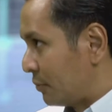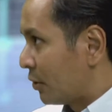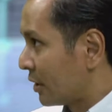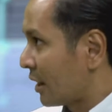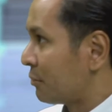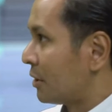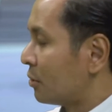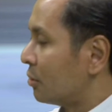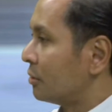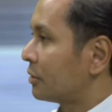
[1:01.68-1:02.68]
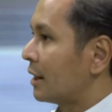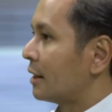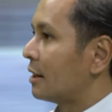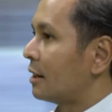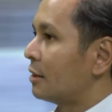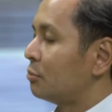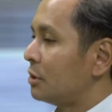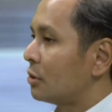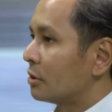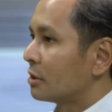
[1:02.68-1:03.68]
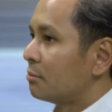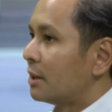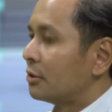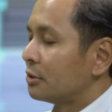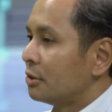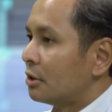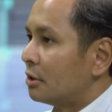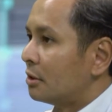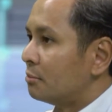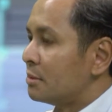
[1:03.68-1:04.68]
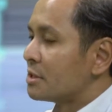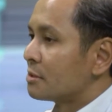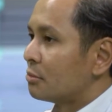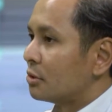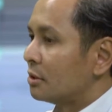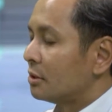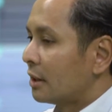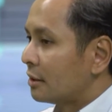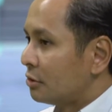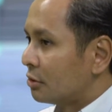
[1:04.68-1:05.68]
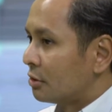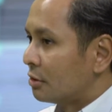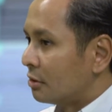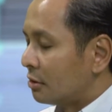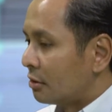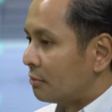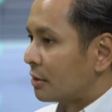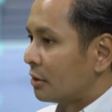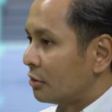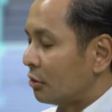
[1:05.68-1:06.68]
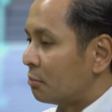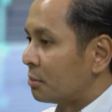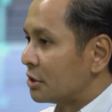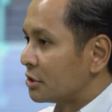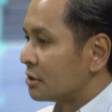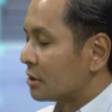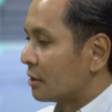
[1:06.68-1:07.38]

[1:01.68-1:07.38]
the camera rolled, and we talked about your business model and your overall operations and